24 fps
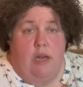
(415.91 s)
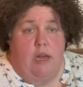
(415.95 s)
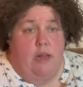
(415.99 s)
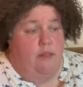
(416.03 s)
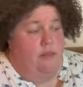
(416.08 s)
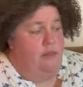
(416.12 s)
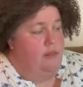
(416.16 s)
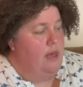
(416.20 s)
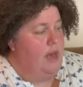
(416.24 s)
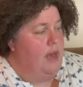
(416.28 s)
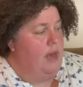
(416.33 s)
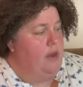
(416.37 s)

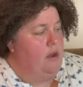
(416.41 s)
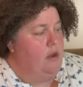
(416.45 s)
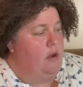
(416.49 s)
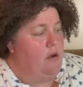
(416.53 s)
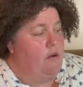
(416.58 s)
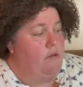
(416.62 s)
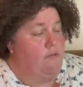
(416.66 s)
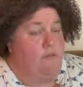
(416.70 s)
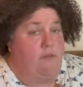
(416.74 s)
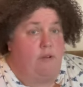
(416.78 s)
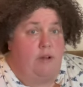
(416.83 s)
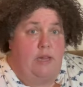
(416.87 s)
that are
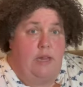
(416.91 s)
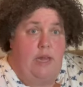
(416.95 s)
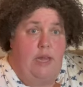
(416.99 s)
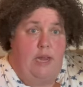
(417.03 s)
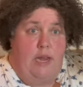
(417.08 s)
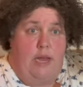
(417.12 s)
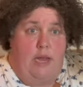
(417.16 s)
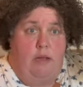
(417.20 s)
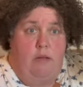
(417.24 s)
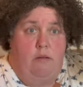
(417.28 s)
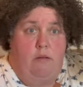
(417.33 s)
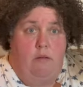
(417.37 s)
for
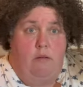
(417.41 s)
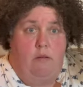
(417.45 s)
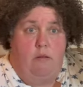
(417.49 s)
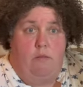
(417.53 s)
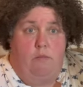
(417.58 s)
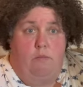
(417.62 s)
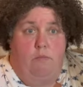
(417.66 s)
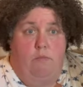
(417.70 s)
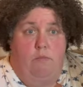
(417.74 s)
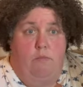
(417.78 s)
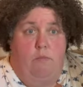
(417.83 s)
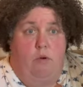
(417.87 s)
cleaning
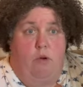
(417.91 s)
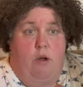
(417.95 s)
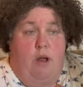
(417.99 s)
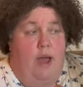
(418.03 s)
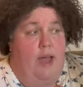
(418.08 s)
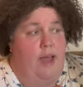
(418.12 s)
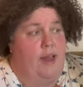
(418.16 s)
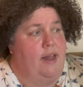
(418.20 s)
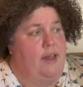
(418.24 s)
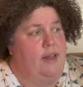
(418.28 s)
more high.